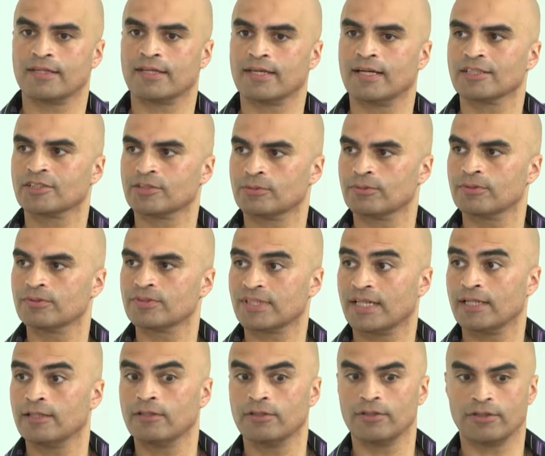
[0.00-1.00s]
to the customer and
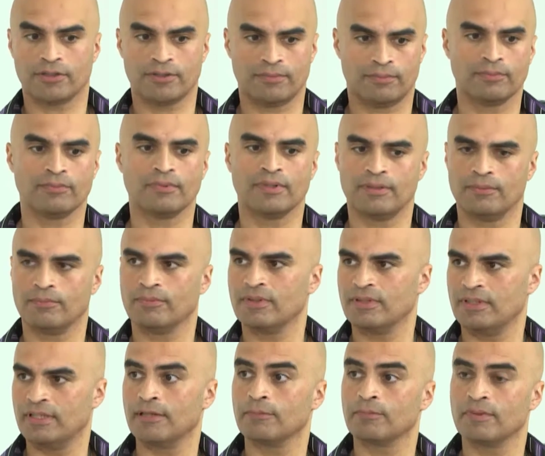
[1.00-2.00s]
say, look,
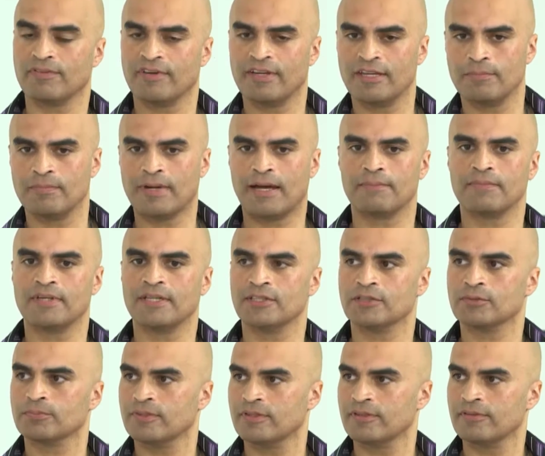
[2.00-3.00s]
we've heat mapped
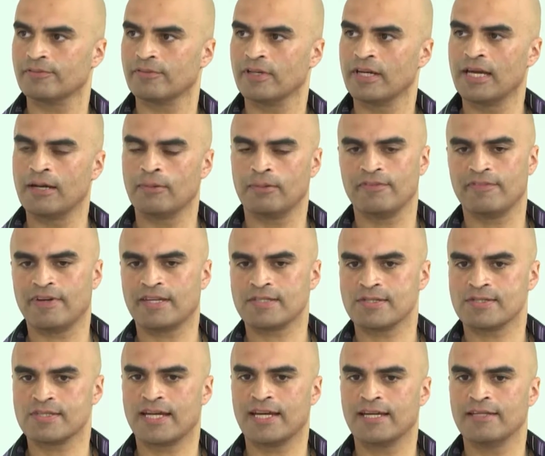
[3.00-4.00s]
this, we've
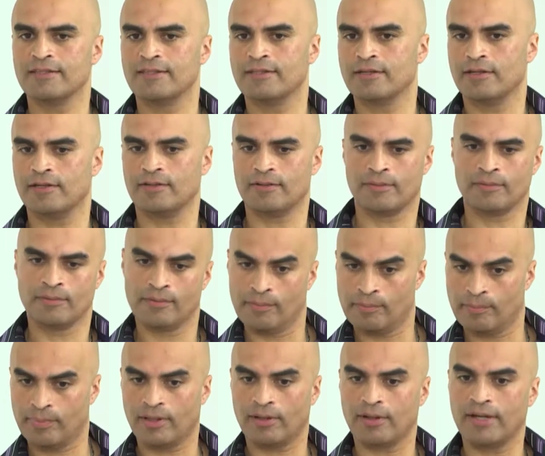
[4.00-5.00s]
ascertained that
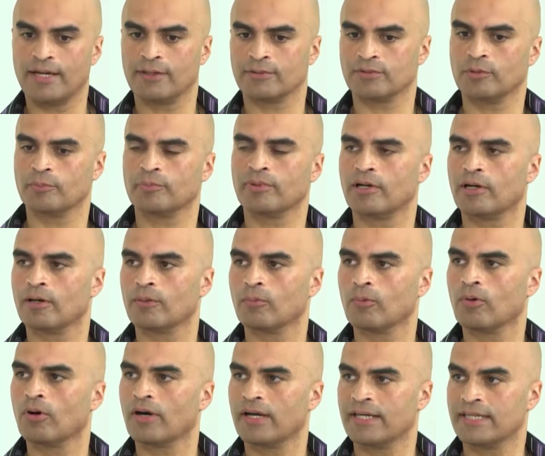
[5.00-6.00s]
part X or
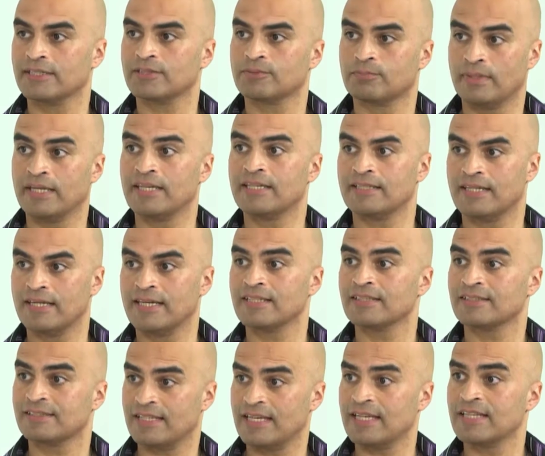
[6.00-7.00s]
part Y
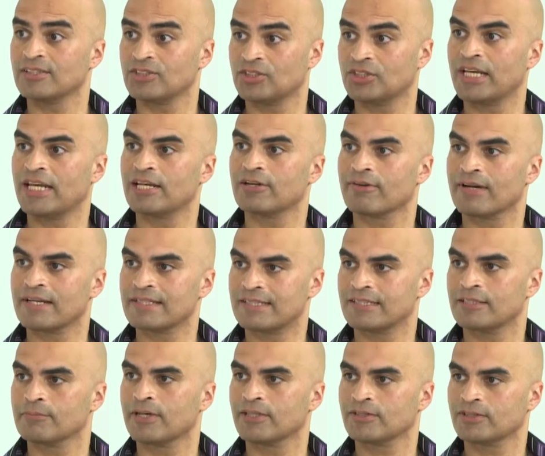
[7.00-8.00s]
is
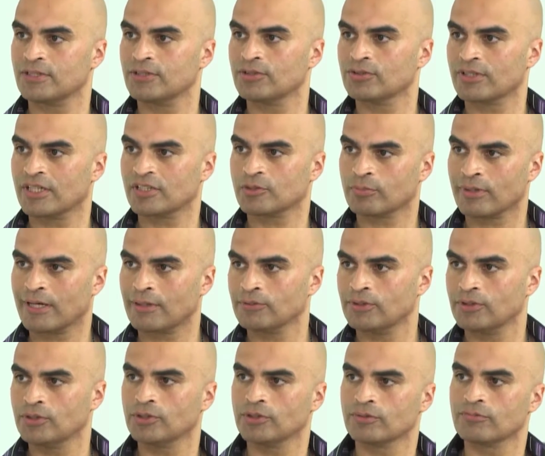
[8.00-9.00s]
generating the most interest. Perhaps you